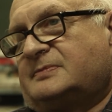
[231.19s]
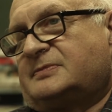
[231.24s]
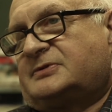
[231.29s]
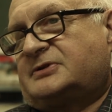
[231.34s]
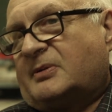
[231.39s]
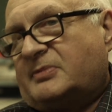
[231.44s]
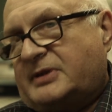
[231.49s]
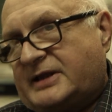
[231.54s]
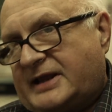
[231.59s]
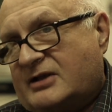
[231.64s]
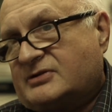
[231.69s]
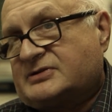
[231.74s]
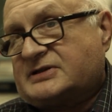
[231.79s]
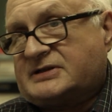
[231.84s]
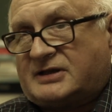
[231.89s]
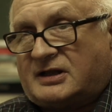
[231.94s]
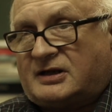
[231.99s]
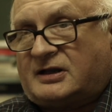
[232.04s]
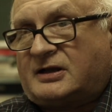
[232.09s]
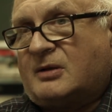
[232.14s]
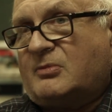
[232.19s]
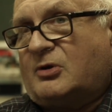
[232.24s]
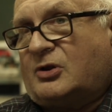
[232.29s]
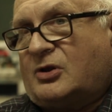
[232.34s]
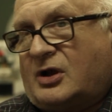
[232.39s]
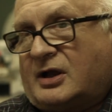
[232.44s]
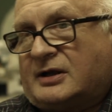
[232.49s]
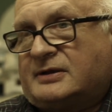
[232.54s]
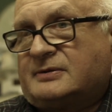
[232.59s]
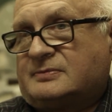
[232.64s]
something else is going to come
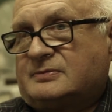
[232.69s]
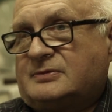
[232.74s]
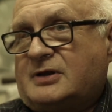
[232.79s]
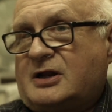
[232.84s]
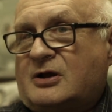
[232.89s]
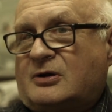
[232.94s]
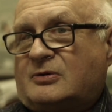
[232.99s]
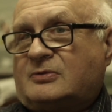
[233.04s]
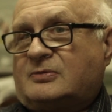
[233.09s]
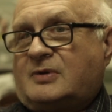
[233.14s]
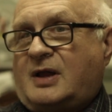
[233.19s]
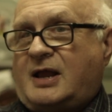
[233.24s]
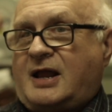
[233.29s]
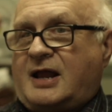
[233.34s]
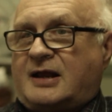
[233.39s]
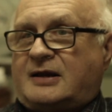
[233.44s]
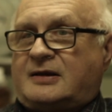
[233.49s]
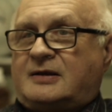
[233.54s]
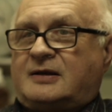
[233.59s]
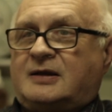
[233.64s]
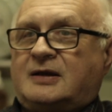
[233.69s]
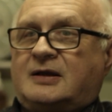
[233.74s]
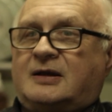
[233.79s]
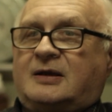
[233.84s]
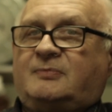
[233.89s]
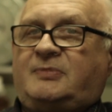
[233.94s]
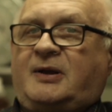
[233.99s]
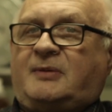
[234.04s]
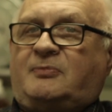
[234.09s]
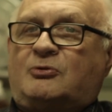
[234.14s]
along you know, and
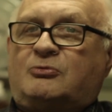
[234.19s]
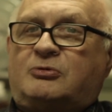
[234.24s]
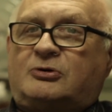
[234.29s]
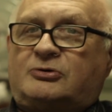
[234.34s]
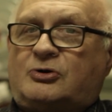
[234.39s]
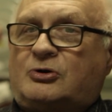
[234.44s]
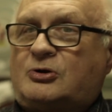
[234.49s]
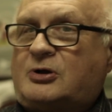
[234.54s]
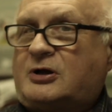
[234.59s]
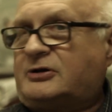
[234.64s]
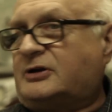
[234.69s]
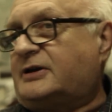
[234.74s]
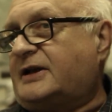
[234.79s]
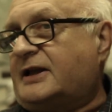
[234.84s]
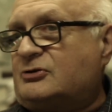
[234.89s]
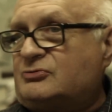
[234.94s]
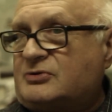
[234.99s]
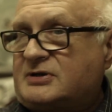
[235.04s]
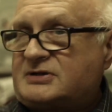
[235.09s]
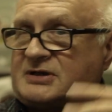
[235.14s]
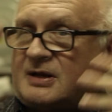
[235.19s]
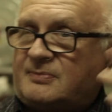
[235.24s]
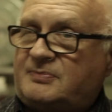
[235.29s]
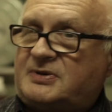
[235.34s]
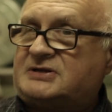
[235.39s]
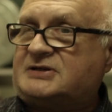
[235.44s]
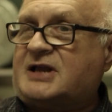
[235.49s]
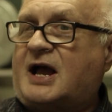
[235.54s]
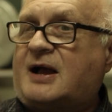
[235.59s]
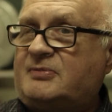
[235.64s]
people will no longer get dressed up
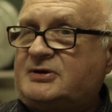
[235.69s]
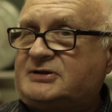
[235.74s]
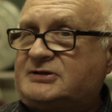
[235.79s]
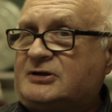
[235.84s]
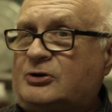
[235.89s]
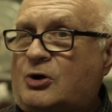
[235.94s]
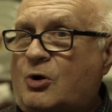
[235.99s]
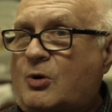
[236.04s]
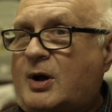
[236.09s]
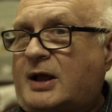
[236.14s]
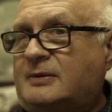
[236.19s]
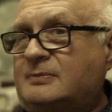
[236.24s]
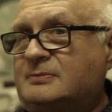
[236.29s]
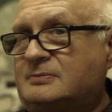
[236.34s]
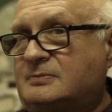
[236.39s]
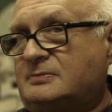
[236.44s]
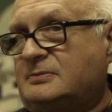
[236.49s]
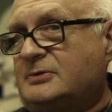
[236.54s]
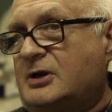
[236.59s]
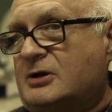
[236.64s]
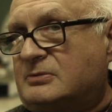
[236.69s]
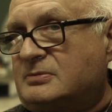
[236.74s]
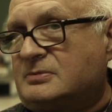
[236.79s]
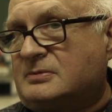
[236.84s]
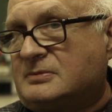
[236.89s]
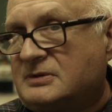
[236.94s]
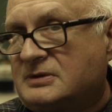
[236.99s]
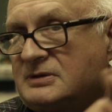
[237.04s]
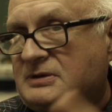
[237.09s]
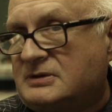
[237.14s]
as zombies and go on, you know,
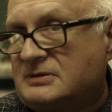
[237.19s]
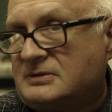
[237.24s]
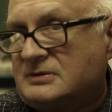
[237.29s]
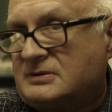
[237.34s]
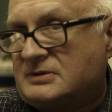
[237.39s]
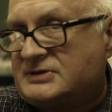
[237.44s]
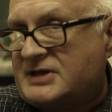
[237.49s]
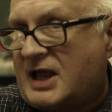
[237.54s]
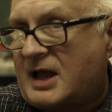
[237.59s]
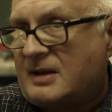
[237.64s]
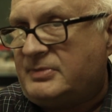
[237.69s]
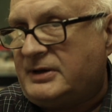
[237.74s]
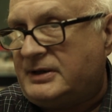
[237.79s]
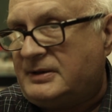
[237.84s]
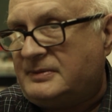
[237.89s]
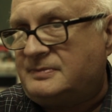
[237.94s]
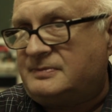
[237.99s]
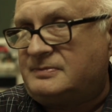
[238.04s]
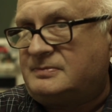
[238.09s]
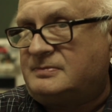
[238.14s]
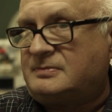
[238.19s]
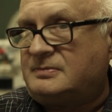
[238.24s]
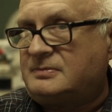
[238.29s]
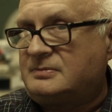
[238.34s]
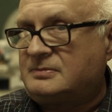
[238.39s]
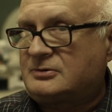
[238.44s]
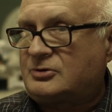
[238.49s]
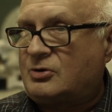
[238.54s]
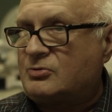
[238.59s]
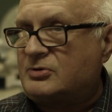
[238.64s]
zombie,
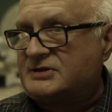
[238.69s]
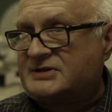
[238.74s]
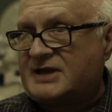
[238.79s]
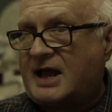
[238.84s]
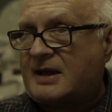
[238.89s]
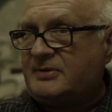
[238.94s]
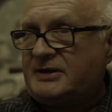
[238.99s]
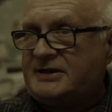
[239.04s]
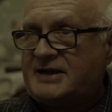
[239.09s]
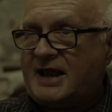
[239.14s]
go to zombie